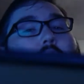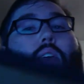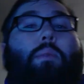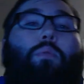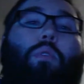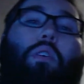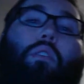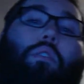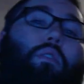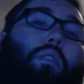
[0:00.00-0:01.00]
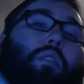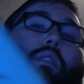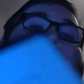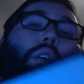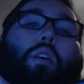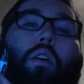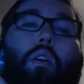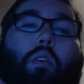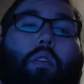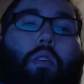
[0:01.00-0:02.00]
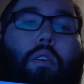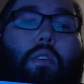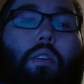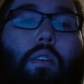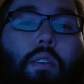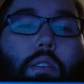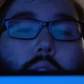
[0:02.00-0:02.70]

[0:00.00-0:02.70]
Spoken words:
table here on